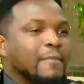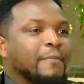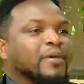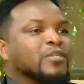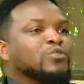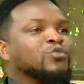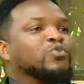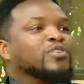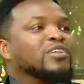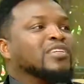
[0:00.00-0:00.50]

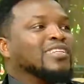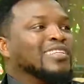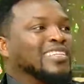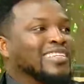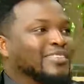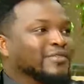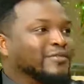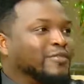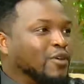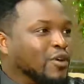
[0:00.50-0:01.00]
But we
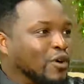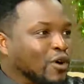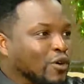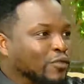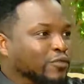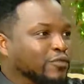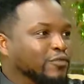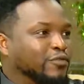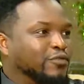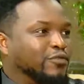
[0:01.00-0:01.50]
live
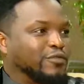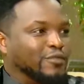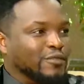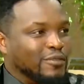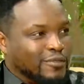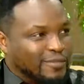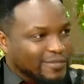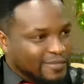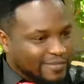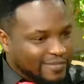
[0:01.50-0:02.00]
off
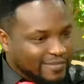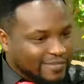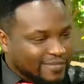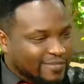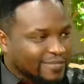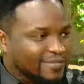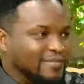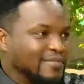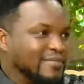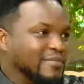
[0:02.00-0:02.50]

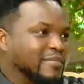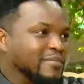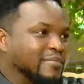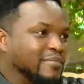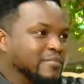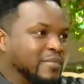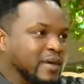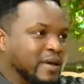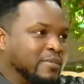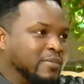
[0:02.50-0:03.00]

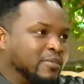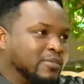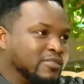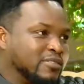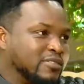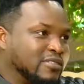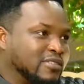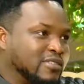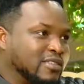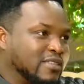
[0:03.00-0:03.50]

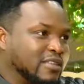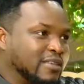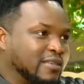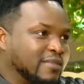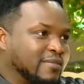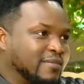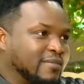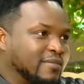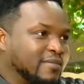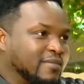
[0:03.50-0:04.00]
pebbles.
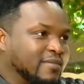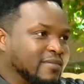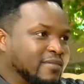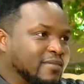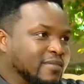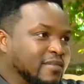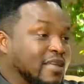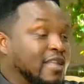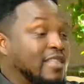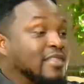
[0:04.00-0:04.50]

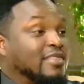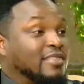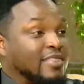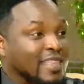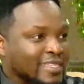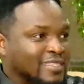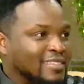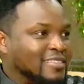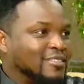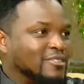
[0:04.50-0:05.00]

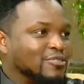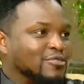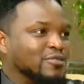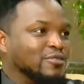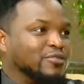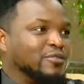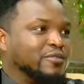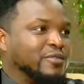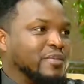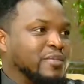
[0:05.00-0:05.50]
That's the
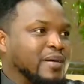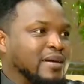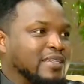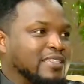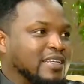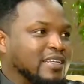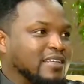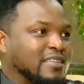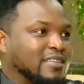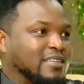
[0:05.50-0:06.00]
truth of the
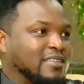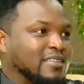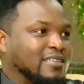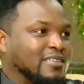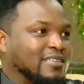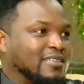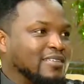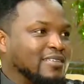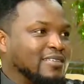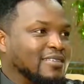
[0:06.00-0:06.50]
matter.
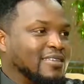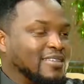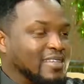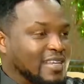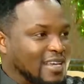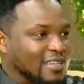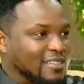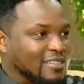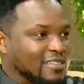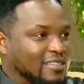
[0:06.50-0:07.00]

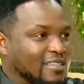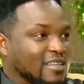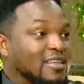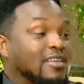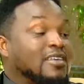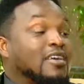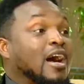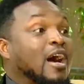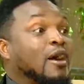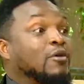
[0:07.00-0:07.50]
Yes.
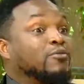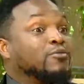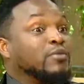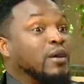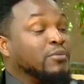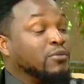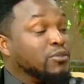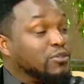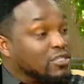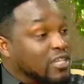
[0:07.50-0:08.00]

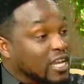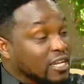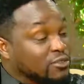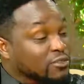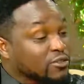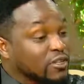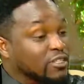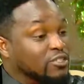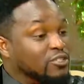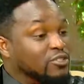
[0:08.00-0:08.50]
I'm not shy to
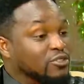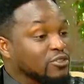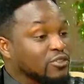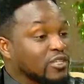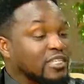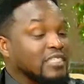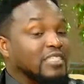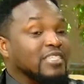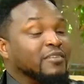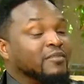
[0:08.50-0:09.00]
let you know
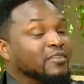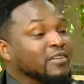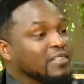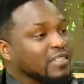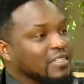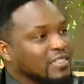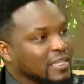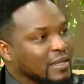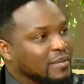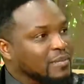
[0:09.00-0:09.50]
that even the
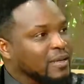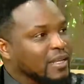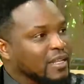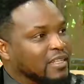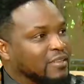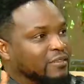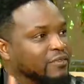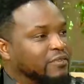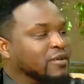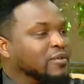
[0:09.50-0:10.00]
Tembele,
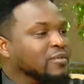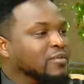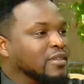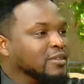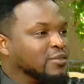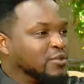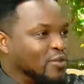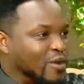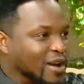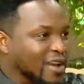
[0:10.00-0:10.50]
the film
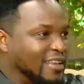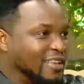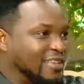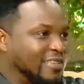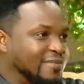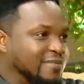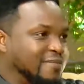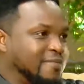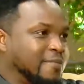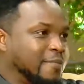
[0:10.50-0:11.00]
that
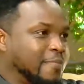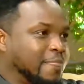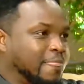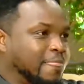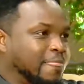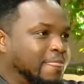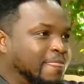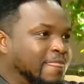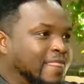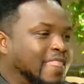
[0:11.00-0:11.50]
won,
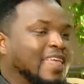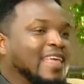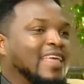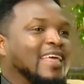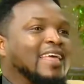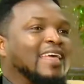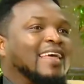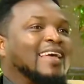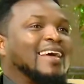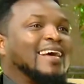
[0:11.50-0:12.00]

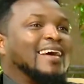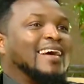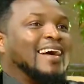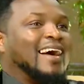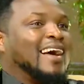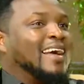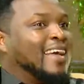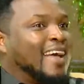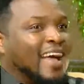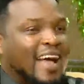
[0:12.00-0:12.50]

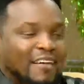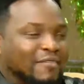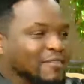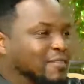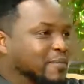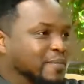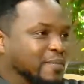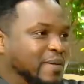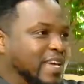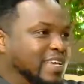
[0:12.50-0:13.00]
I
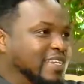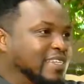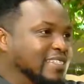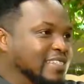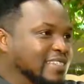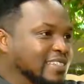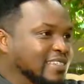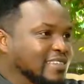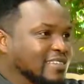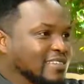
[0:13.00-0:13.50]
haven't paid
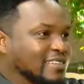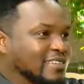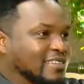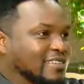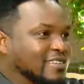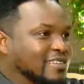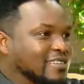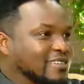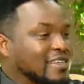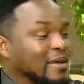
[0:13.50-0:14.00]

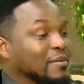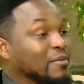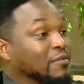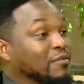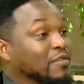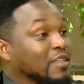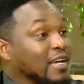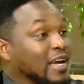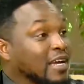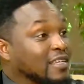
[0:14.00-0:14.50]
some of
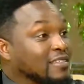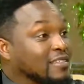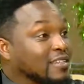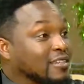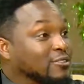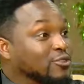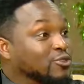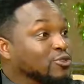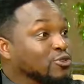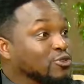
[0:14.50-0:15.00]
the cast
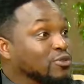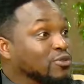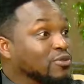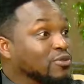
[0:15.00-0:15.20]
and crew.